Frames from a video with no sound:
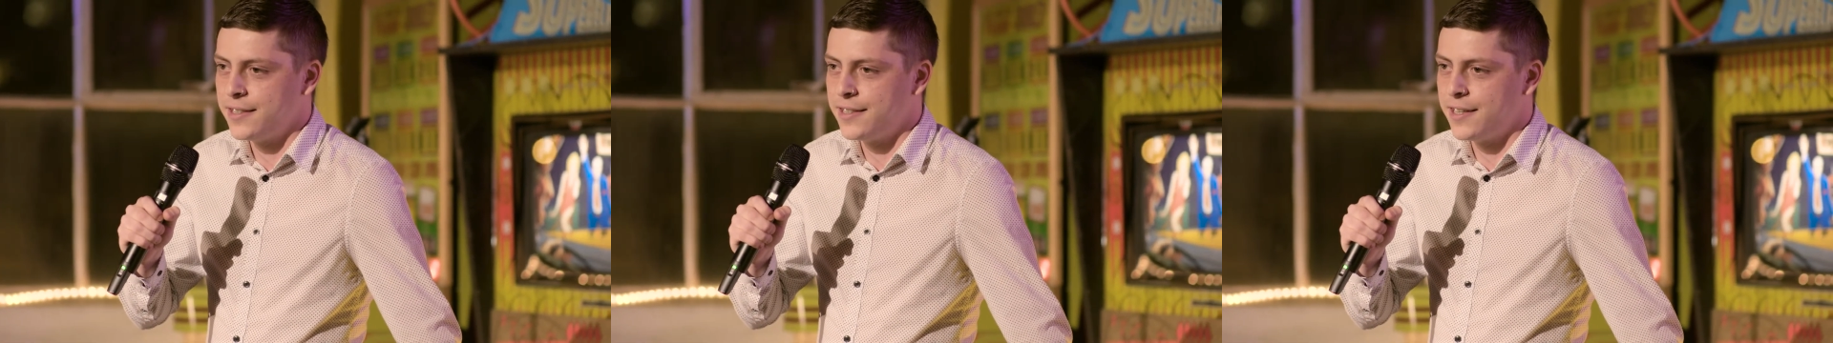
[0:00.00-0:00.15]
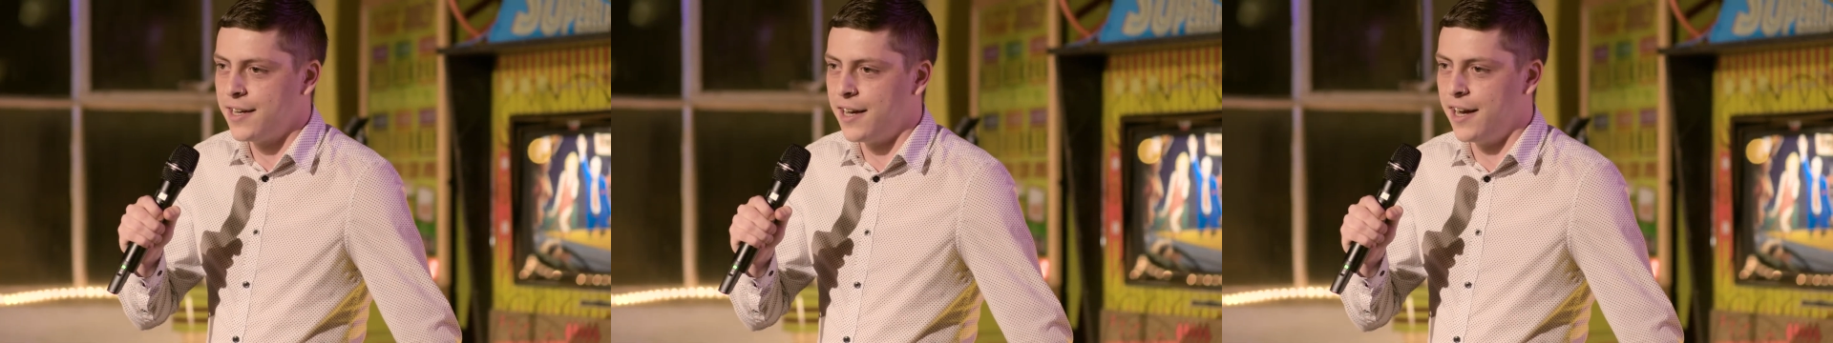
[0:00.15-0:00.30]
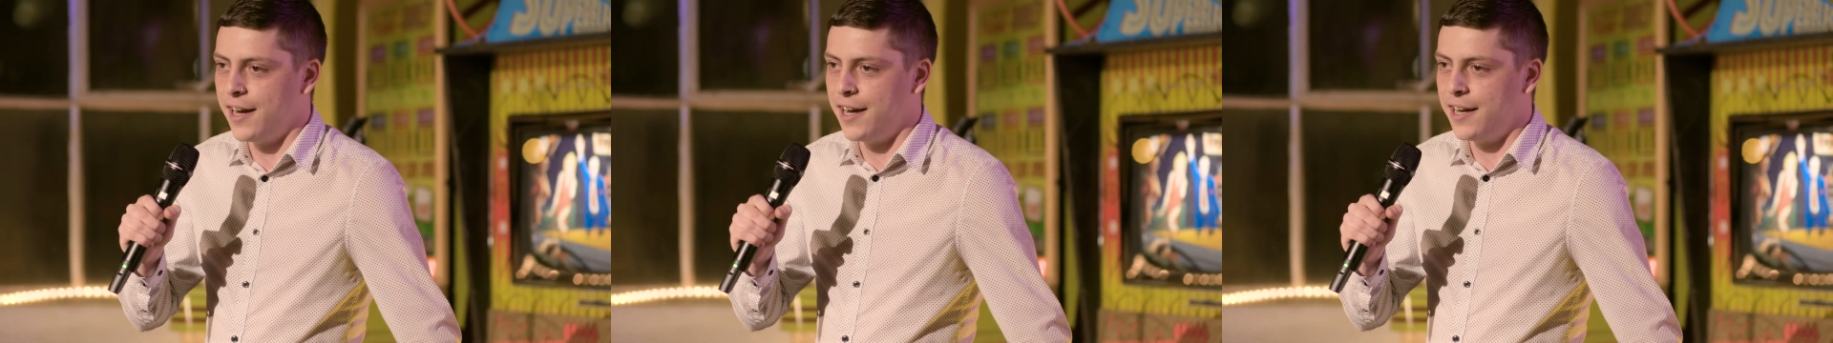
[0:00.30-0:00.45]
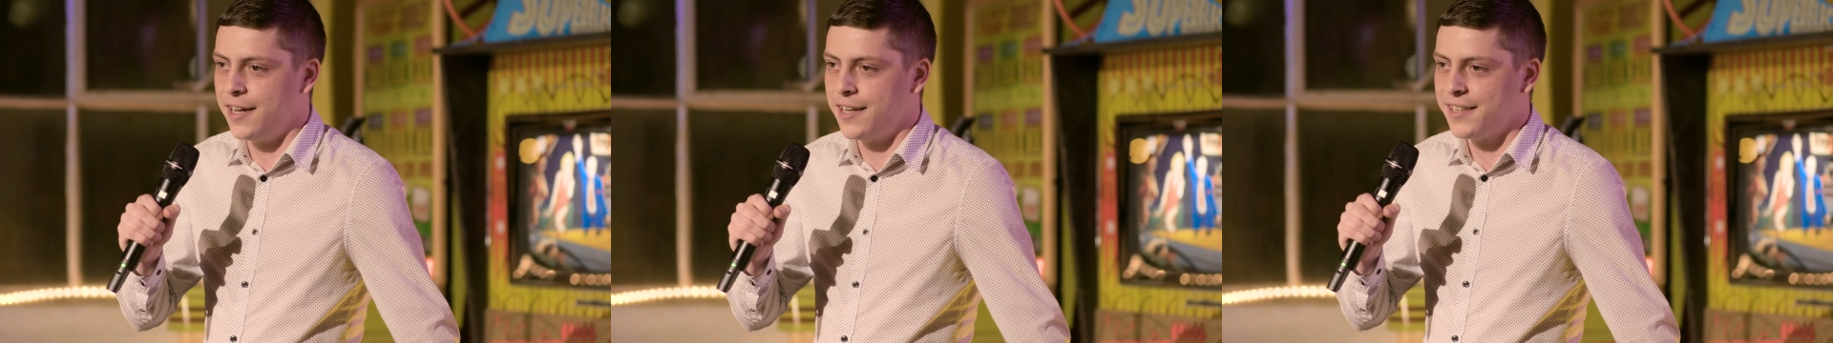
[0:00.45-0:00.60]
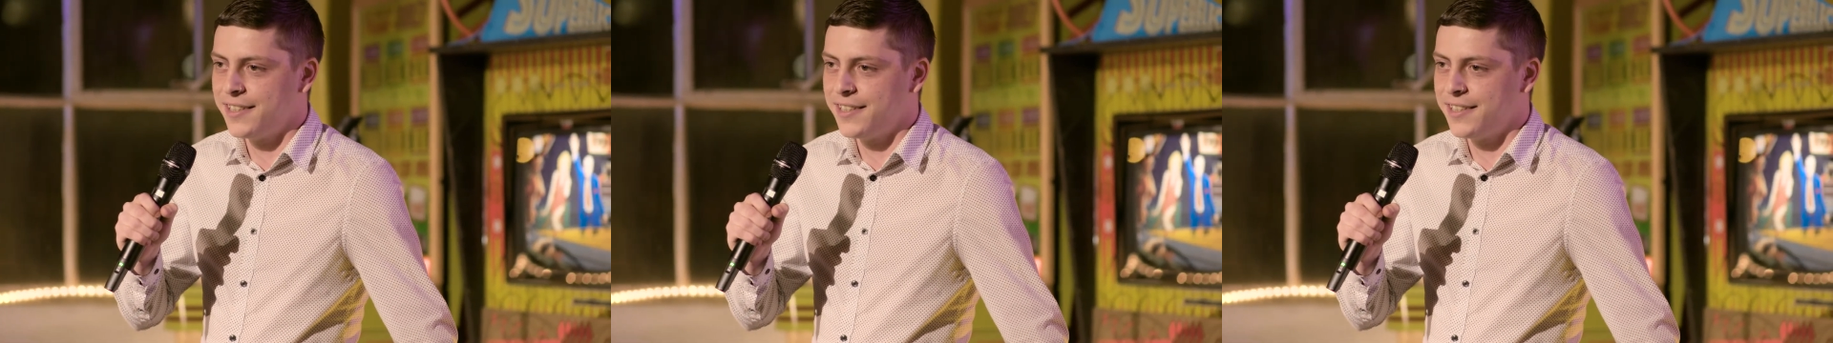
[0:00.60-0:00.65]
Huh?